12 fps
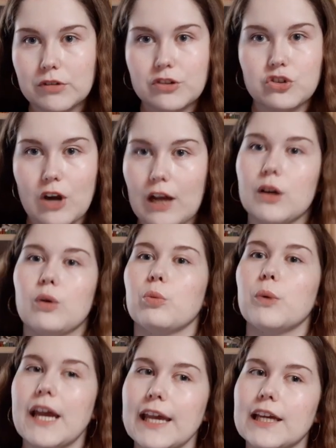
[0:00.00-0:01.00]
struck
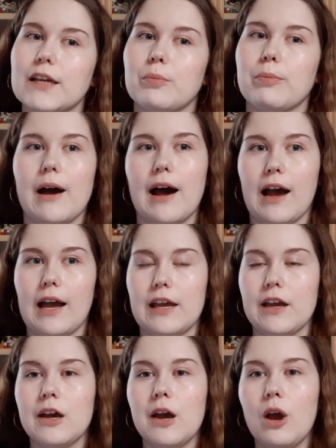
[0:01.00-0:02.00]
awake
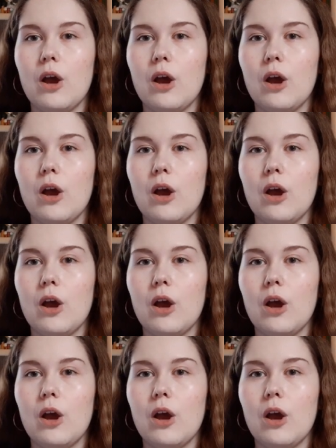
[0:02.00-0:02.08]
by